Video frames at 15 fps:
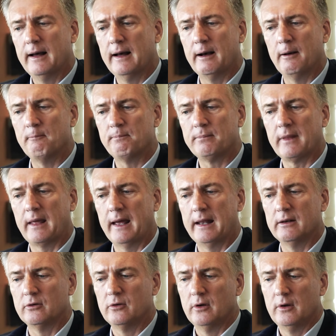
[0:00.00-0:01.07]

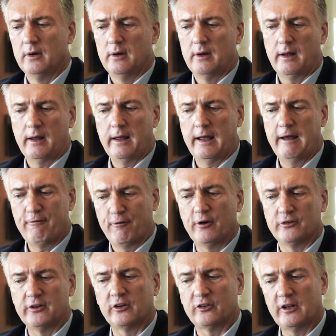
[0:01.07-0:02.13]
And if we're
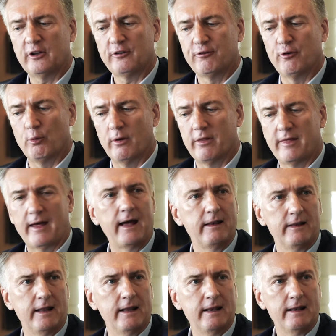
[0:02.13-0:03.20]
successful with that,
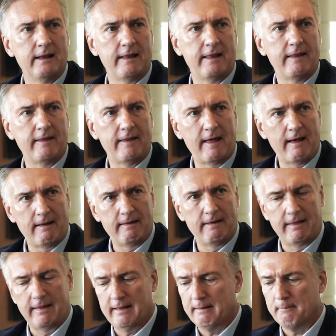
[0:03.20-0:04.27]
then
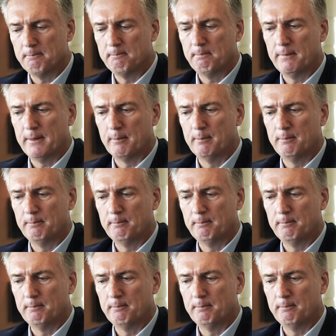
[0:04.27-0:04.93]
the